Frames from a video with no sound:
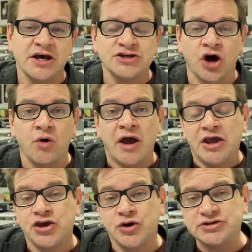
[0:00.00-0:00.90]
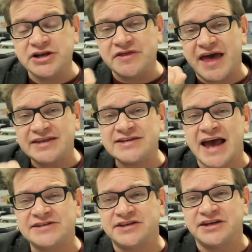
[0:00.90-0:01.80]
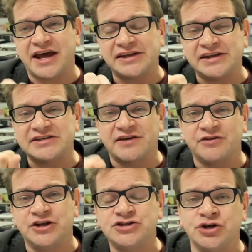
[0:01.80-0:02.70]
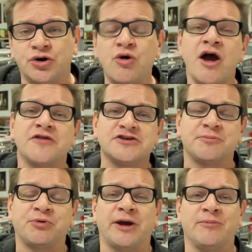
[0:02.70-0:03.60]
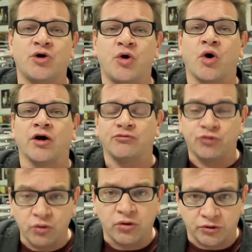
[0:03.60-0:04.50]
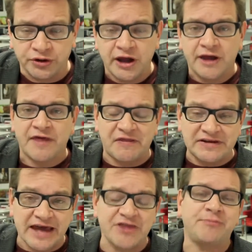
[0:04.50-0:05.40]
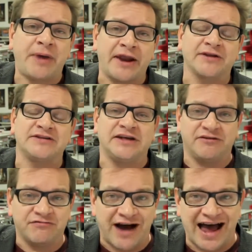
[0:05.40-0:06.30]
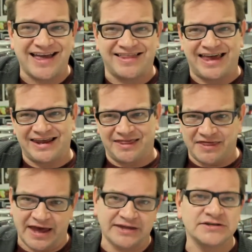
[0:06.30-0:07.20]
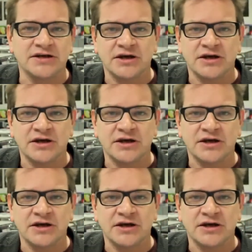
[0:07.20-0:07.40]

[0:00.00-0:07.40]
So using that test in 1972, the Supreme Court ruled that the death penalty violated that.